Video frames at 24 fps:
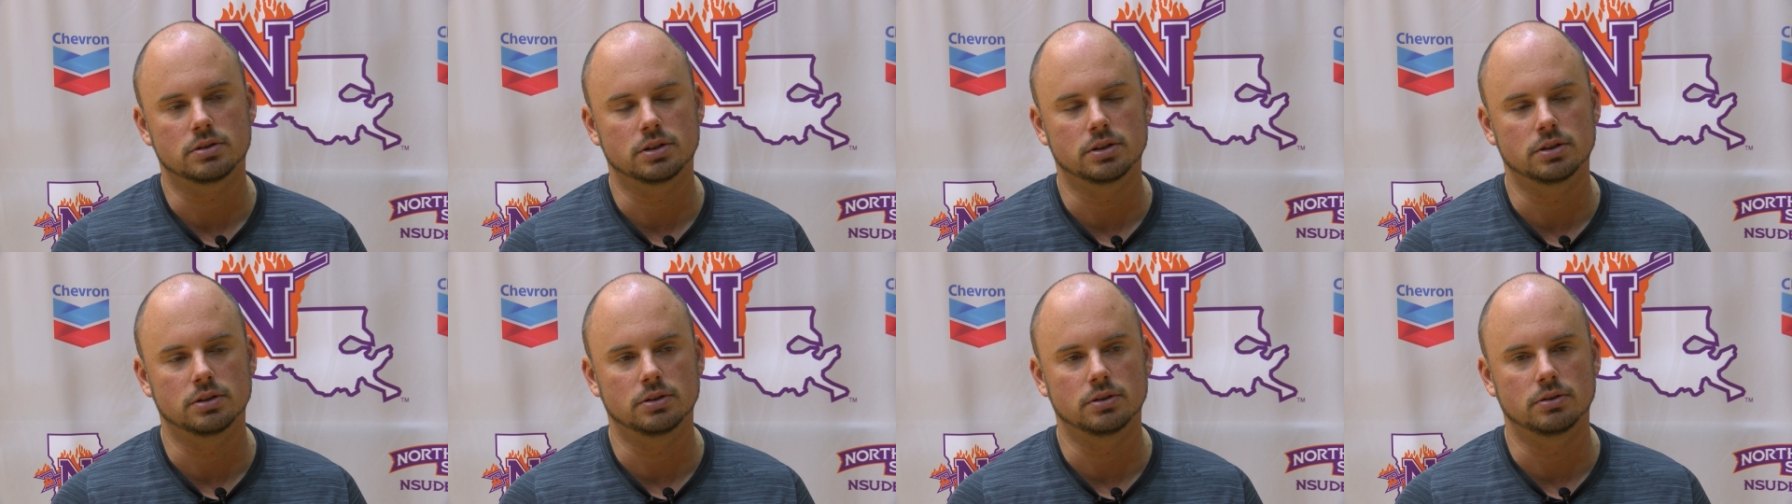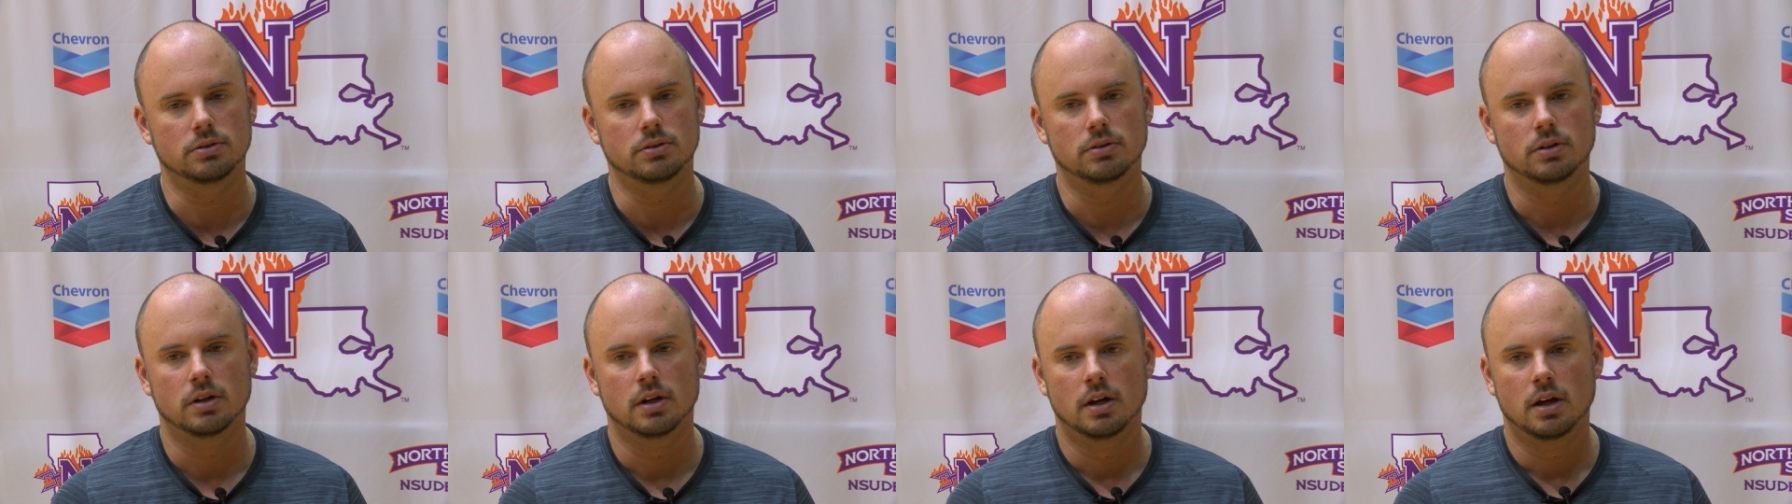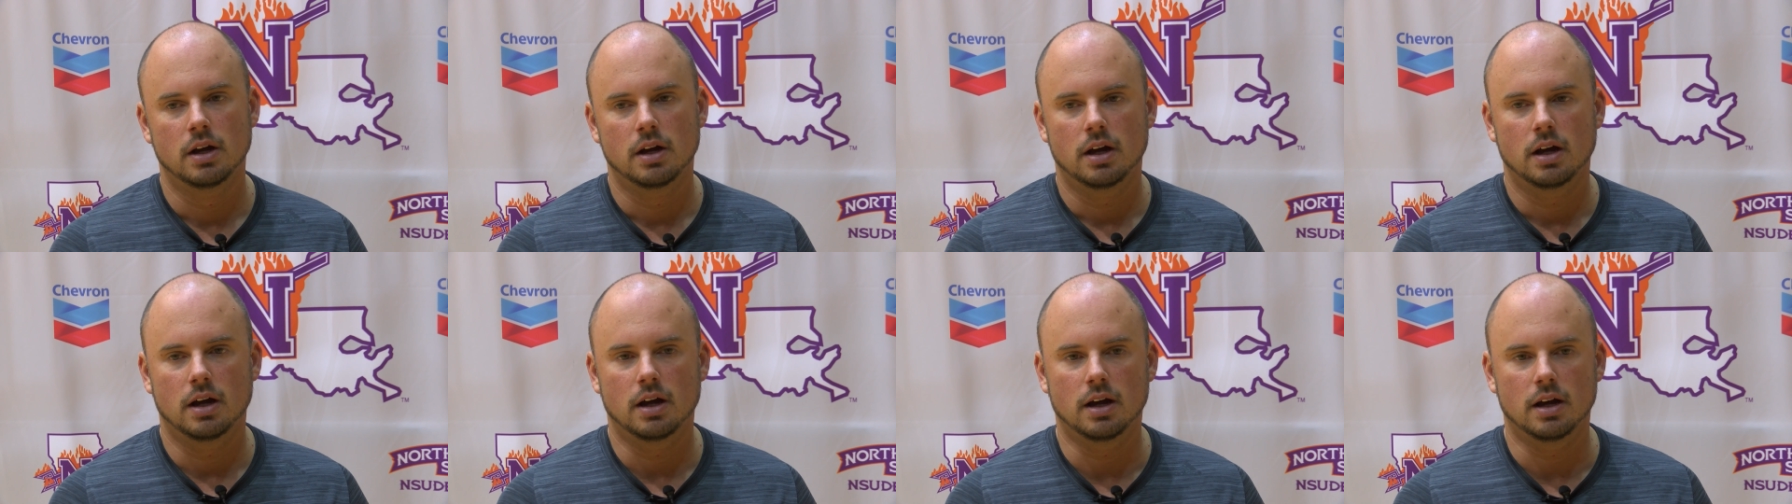to
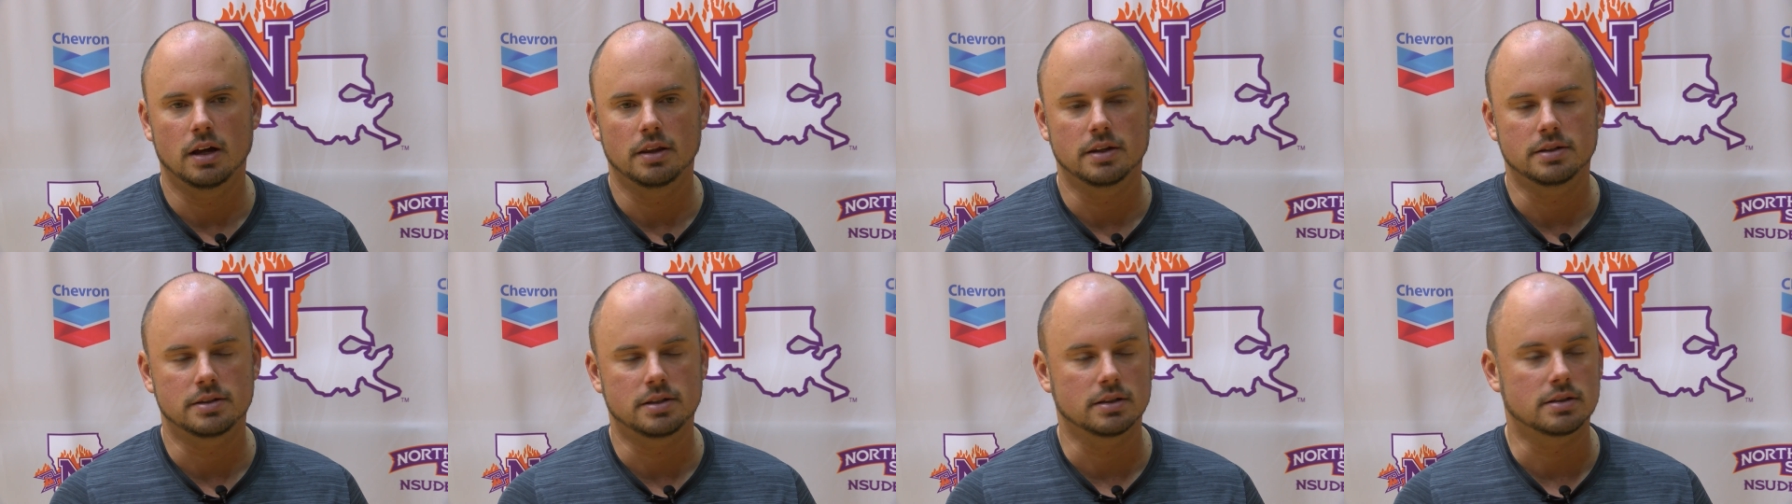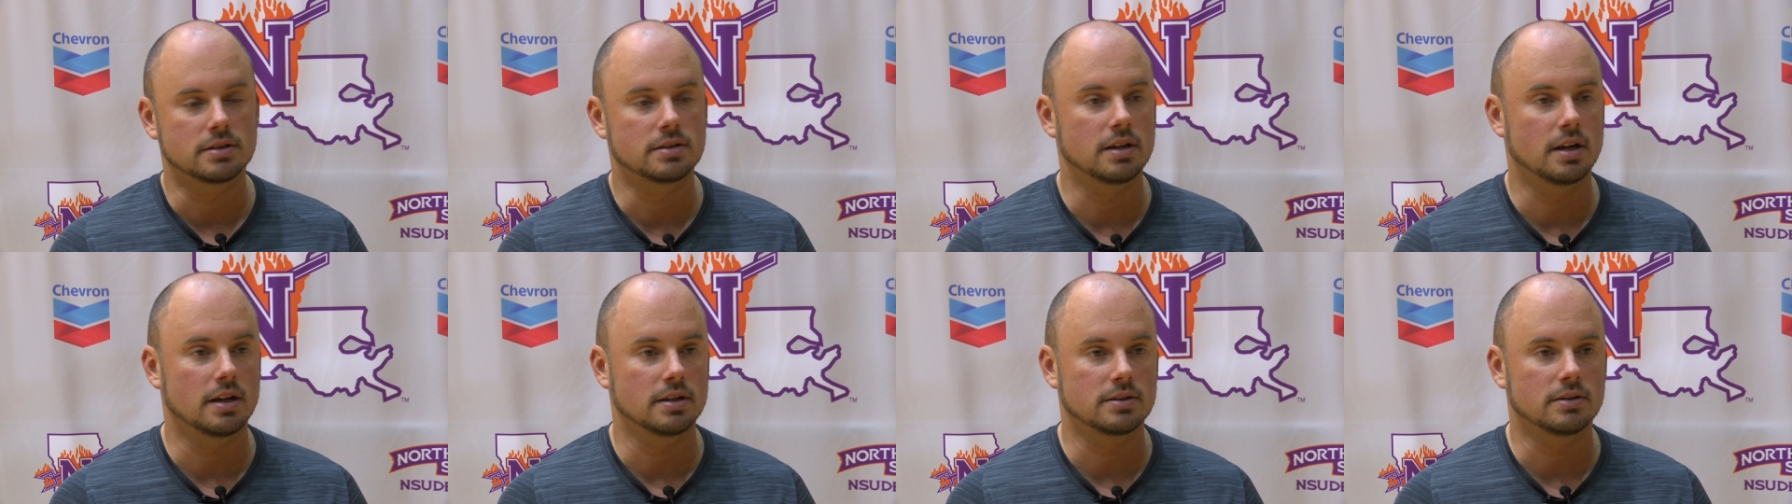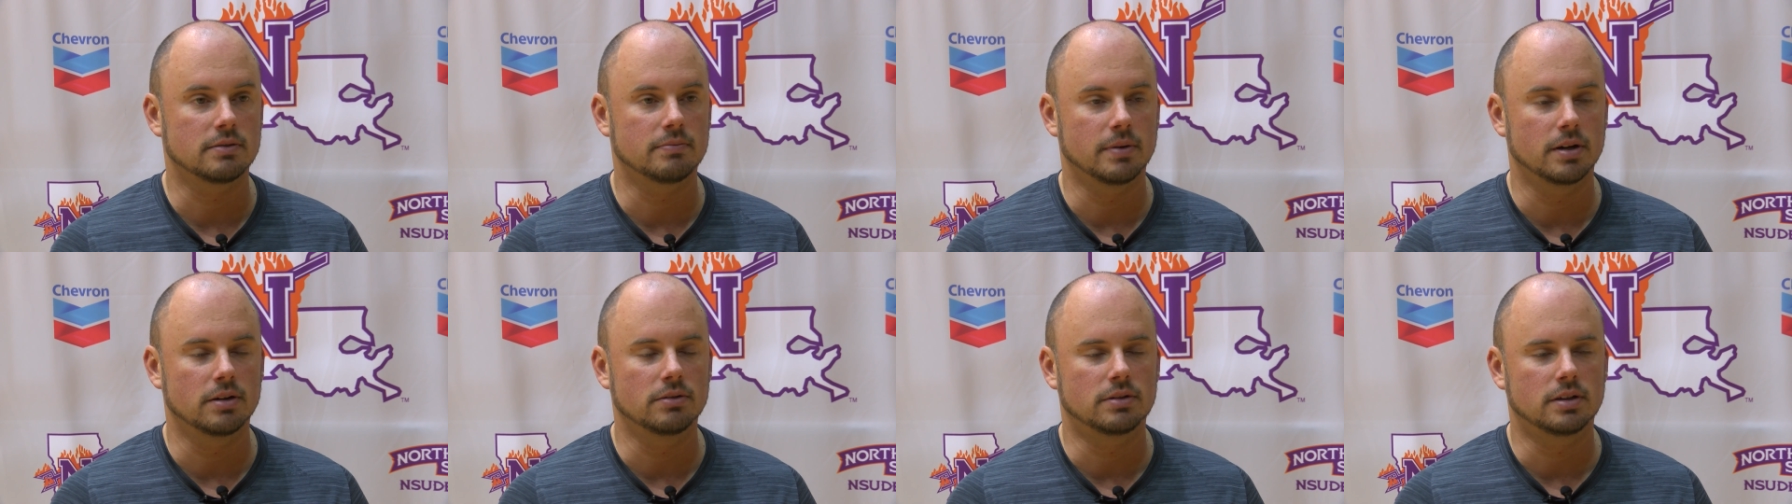the success
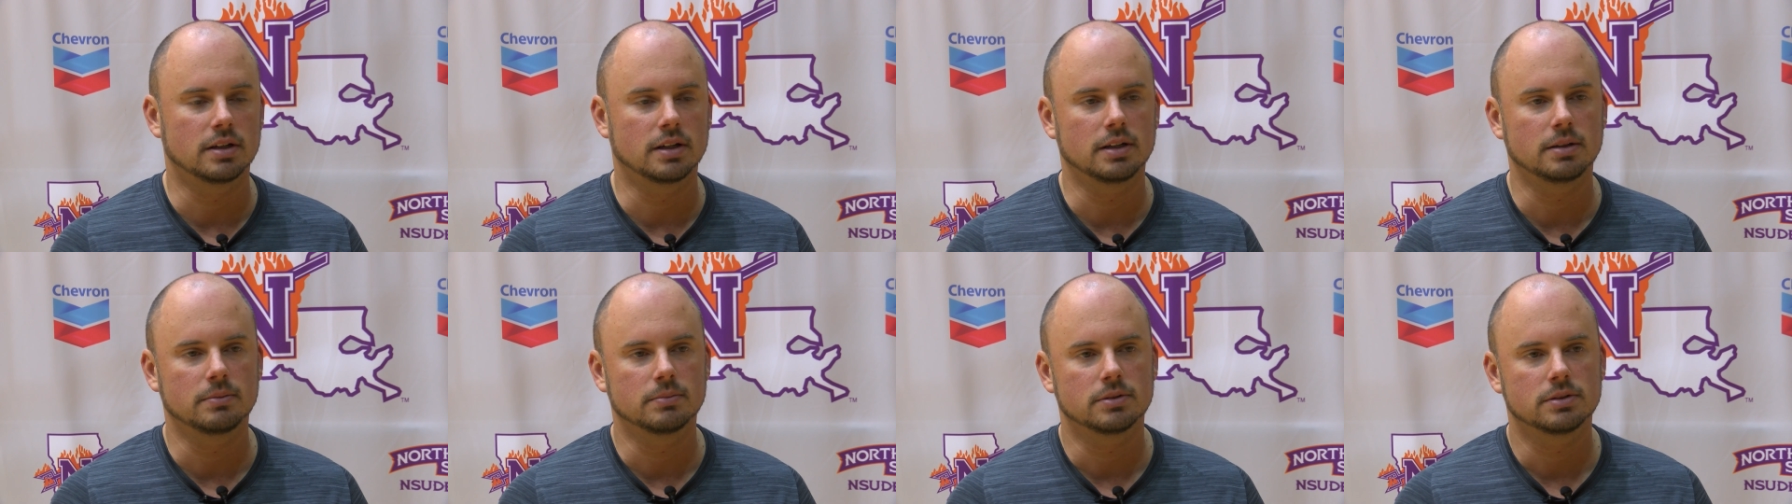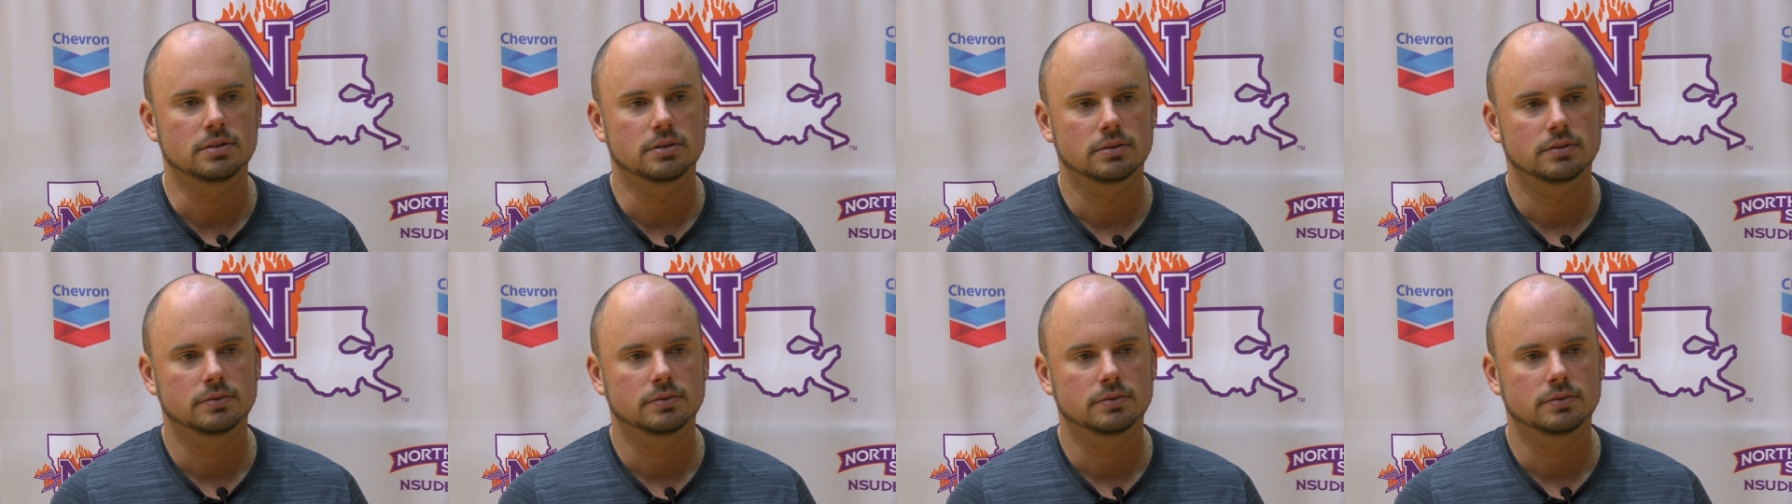of both teams.